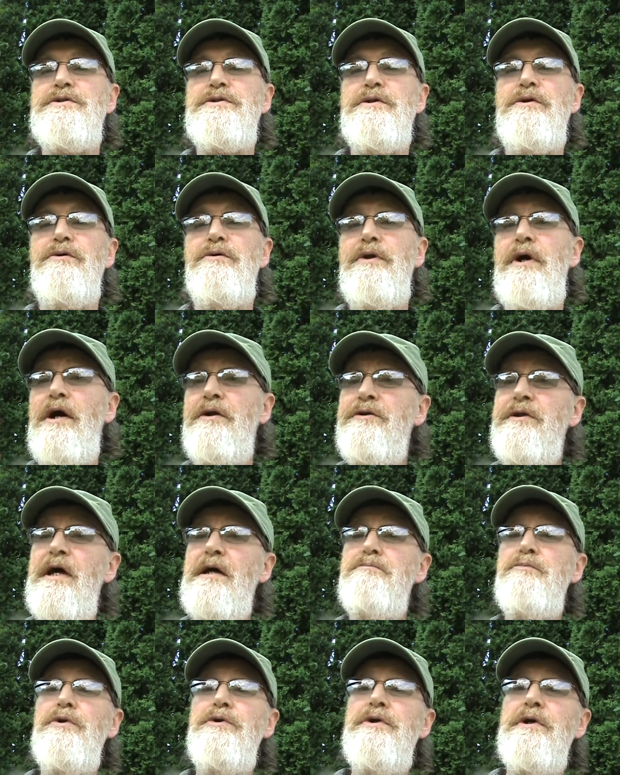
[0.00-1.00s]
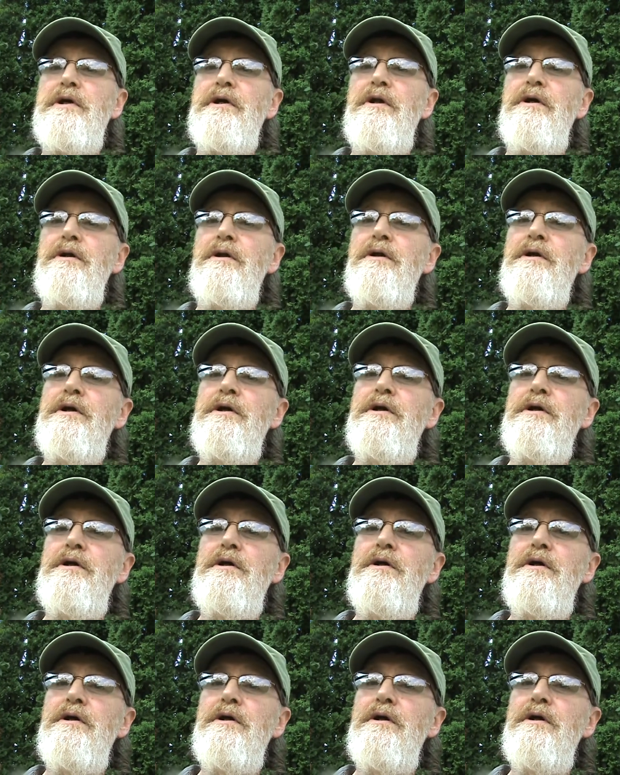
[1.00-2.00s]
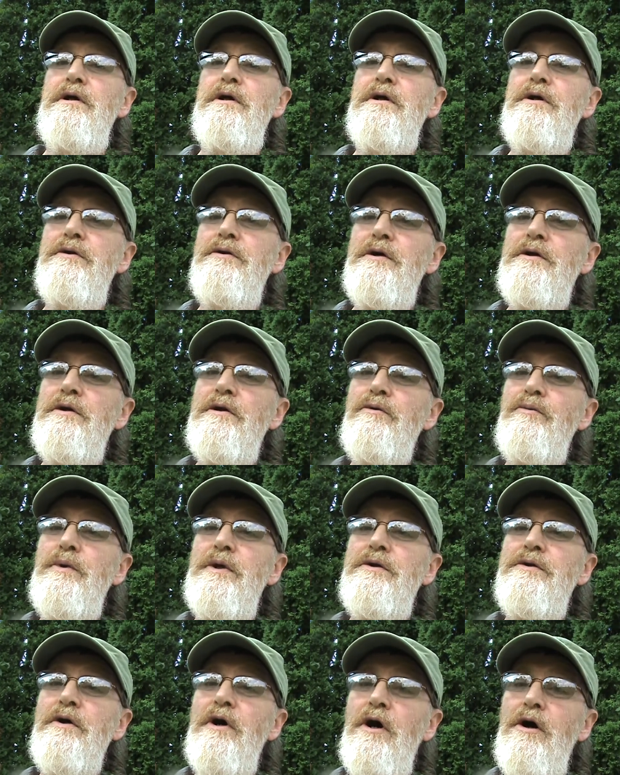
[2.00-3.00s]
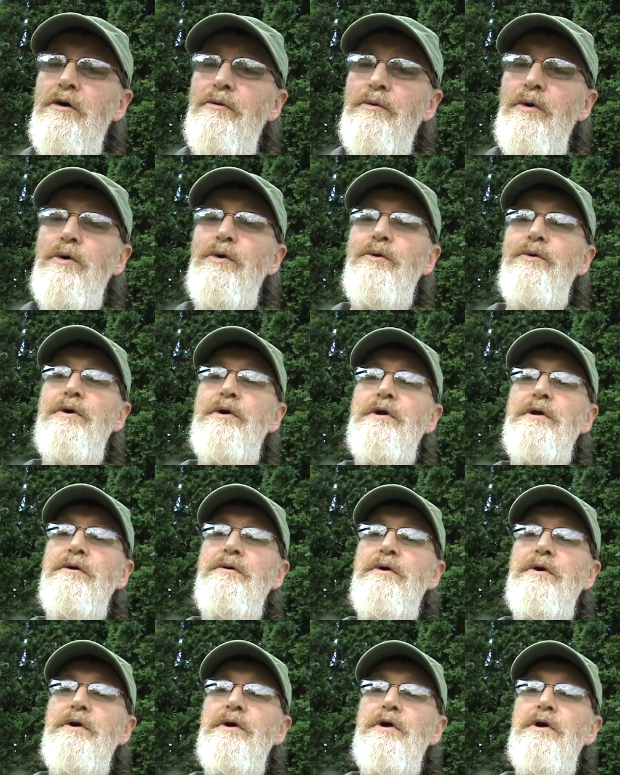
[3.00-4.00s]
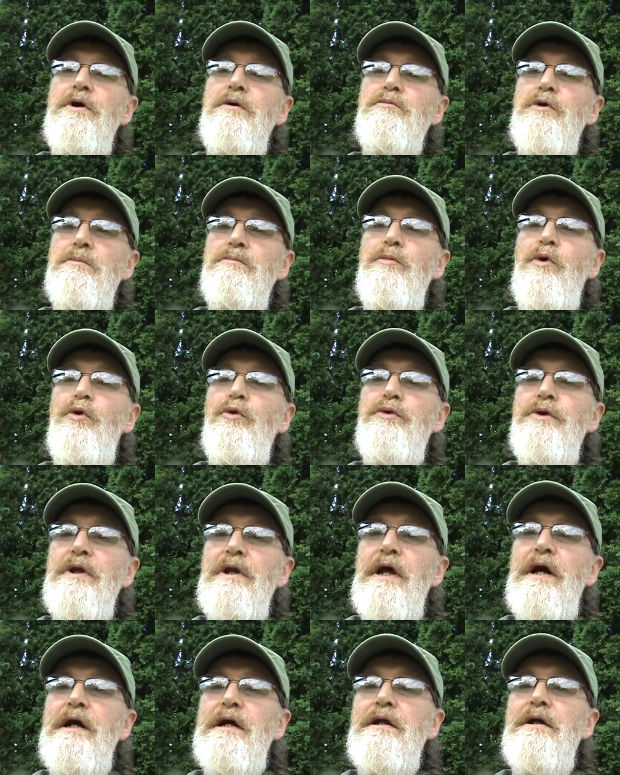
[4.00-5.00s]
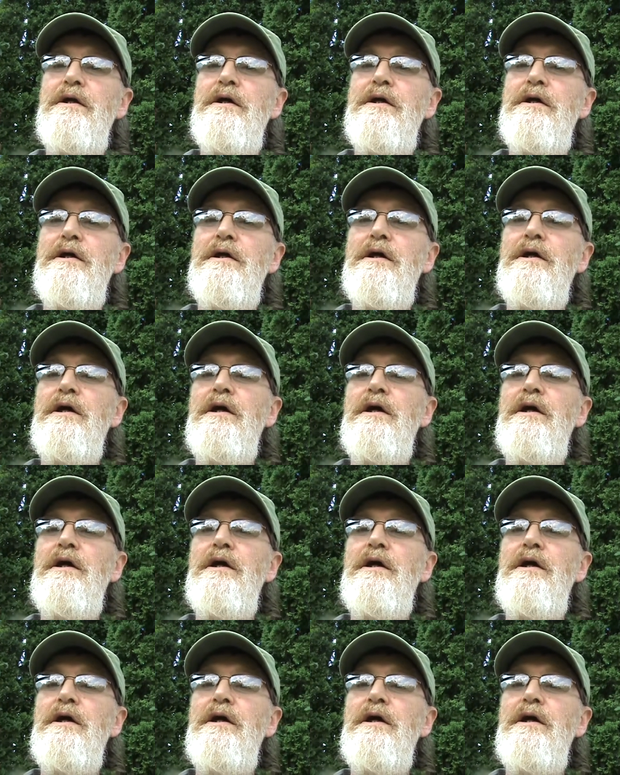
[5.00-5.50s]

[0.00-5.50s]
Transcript: So not that particularly did it with Aurora, but more than likely,